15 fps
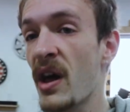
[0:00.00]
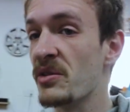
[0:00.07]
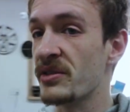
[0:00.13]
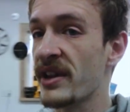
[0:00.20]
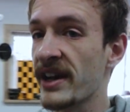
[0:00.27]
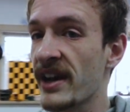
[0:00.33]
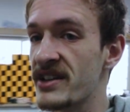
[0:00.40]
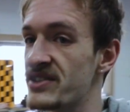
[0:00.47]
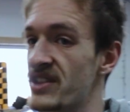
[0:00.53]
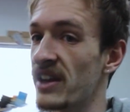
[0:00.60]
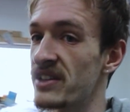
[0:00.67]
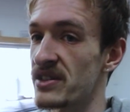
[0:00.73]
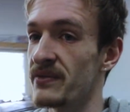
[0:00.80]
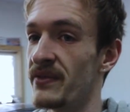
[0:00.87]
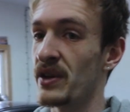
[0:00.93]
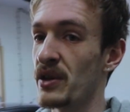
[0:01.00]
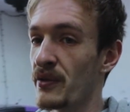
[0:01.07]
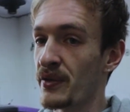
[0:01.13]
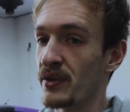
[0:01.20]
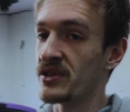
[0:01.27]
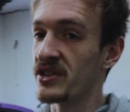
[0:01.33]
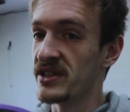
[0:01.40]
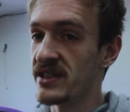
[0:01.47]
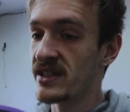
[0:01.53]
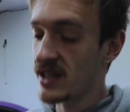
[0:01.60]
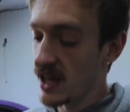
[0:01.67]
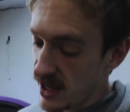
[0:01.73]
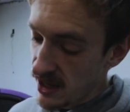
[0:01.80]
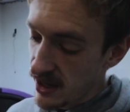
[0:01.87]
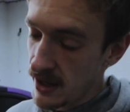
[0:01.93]
Other than that guys, that's the video for
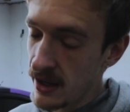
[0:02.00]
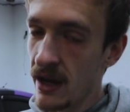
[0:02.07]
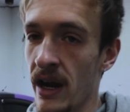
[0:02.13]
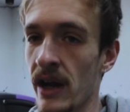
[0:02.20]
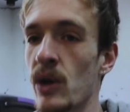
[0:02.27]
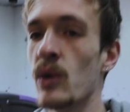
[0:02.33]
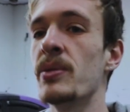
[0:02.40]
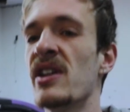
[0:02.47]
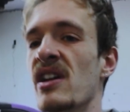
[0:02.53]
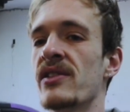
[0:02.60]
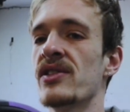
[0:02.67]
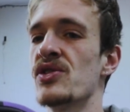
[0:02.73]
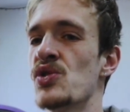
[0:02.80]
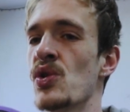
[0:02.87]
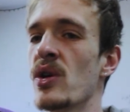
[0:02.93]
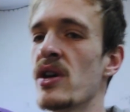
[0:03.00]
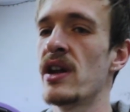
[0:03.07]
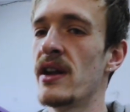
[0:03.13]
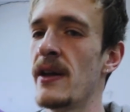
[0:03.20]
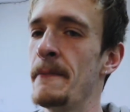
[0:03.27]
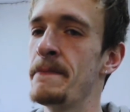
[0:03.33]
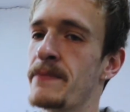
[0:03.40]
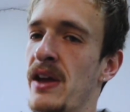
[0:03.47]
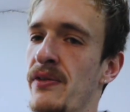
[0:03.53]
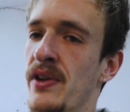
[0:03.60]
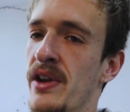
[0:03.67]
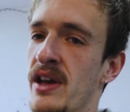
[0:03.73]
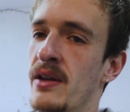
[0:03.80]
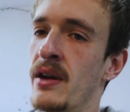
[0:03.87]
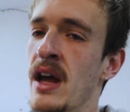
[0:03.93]
today. I hope you guys enjoyed. If
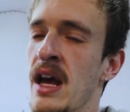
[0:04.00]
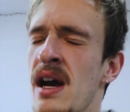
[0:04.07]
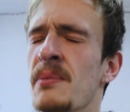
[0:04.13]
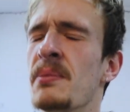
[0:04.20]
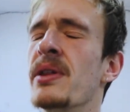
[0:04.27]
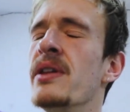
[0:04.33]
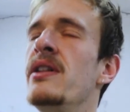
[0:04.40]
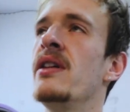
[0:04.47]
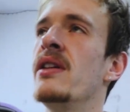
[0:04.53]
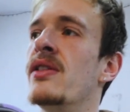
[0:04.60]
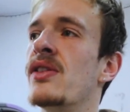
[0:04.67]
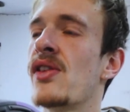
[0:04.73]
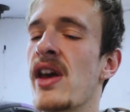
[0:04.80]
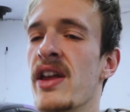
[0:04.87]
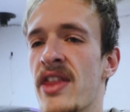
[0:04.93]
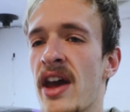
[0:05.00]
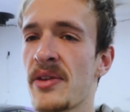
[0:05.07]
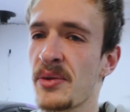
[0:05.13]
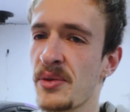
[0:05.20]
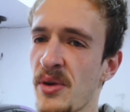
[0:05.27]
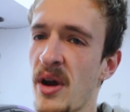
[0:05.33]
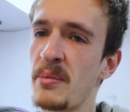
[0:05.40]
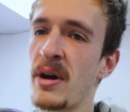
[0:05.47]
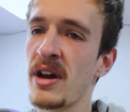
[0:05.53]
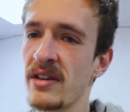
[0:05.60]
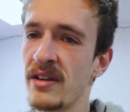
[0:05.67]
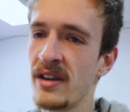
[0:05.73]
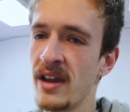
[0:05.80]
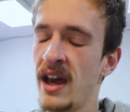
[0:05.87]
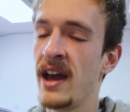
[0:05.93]
you did, please hit that subscribe
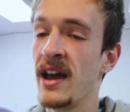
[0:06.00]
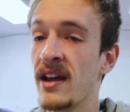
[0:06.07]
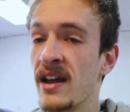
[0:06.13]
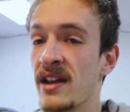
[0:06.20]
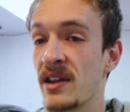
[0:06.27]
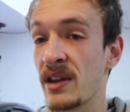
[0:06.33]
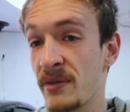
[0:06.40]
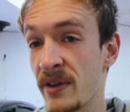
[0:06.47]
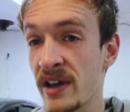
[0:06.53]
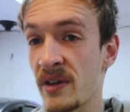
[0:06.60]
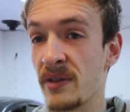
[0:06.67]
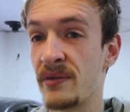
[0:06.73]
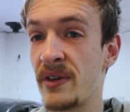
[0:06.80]
button, leave a like on the